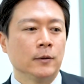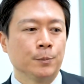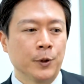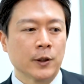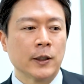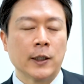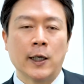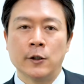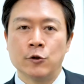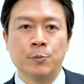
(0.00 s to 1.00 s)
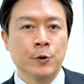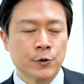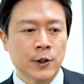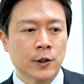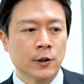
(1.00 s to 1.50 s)
Berklee College of
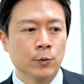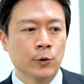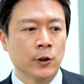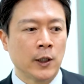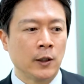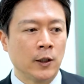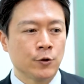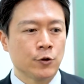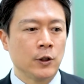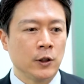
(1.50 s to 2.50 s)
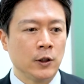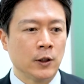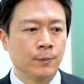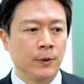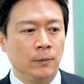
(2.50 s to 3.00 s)
Music, where I launched the
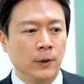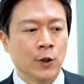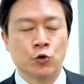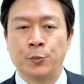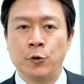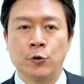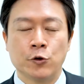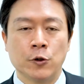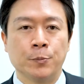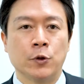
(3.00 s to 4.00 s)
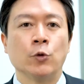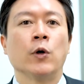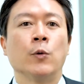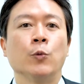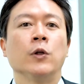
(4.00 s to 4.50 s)
um, entrepreneurship
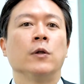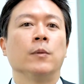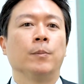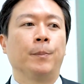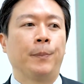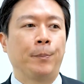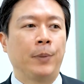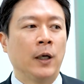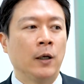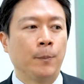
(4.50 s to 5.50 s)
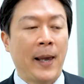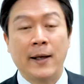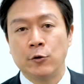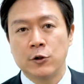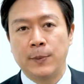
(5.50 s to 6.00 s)
program with uh,
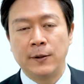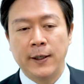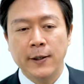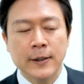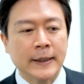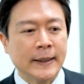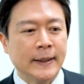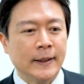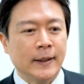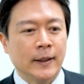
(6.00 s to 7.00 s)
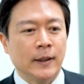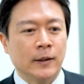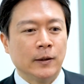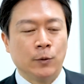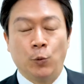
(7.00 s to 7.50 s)
Panos Panay,
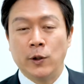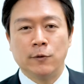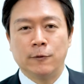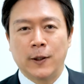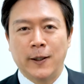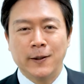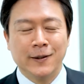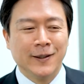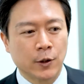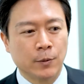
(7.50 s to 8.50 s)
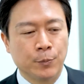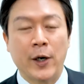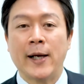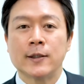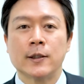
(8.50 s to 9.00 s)
uh, a wonderful guy,
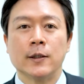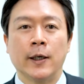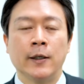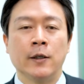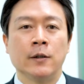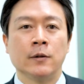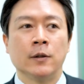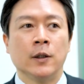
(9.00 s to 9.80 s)
Pratt, and then